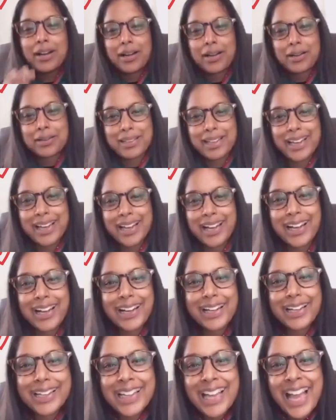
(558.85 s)

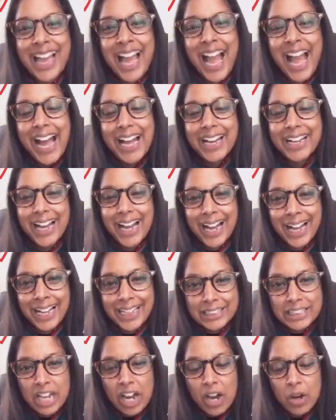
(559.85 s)
Okay, and
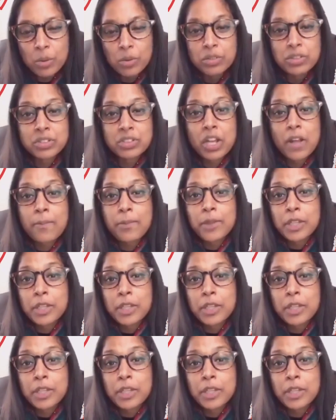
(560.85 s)
adults,